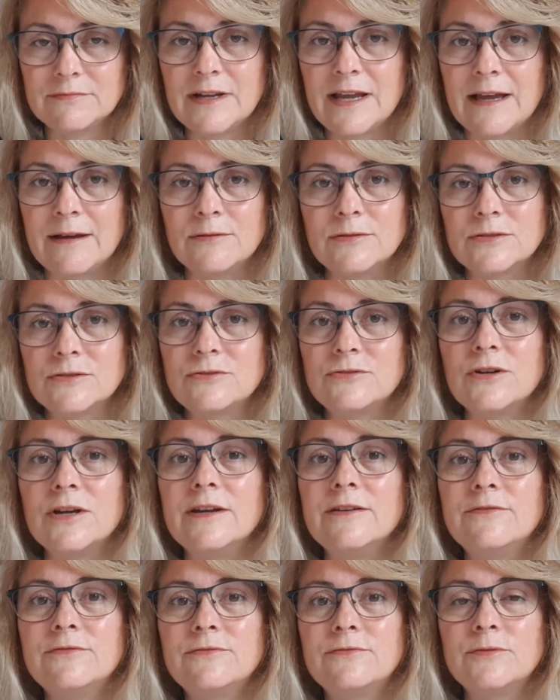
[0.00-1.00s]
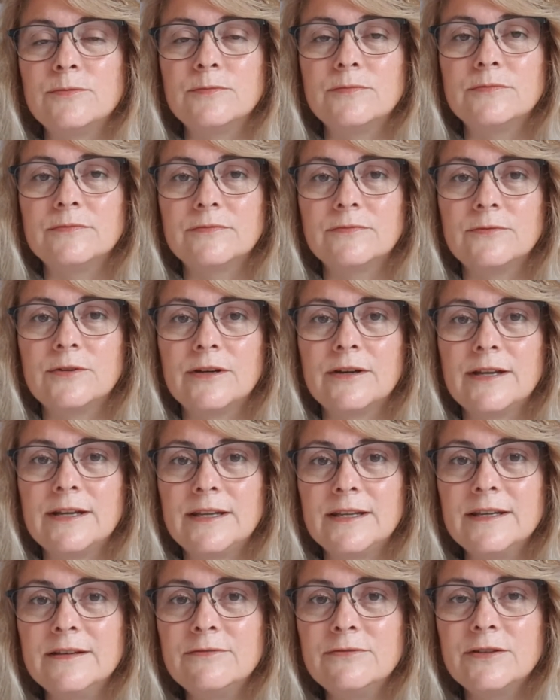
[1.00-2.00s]
hours drive from where I
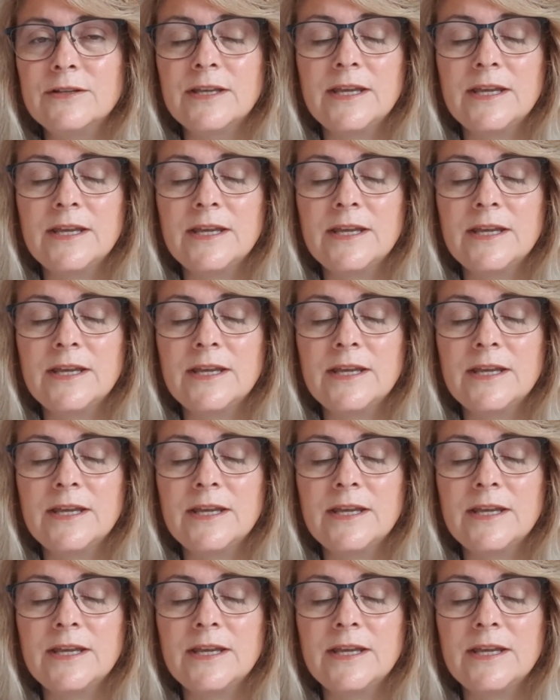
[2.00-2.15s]
live.